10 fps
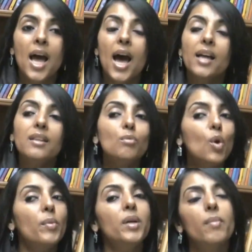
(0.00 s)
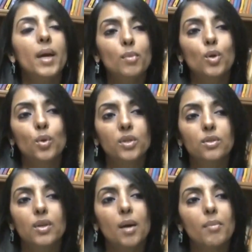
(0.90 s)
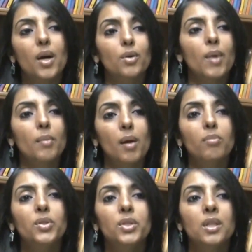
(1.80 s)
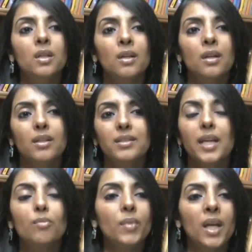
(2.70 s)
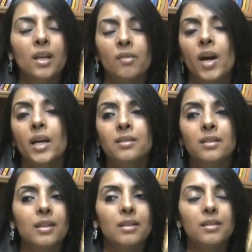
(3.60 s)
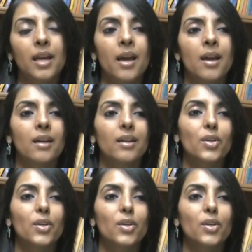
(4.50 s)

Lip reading: and the moment my book was to come out, my publisher sent me an advisory saying,